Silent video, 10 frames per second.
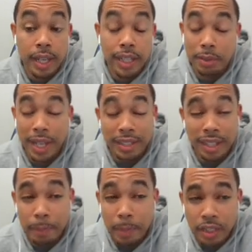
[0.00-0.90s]
She was actually
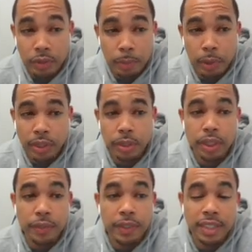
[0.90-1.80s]
the best 3-point shooter.
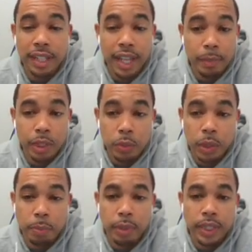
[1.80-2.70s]
She finished the game with
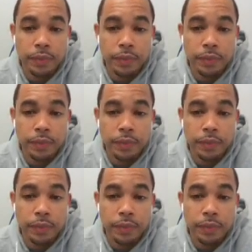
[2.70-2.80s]
12 points,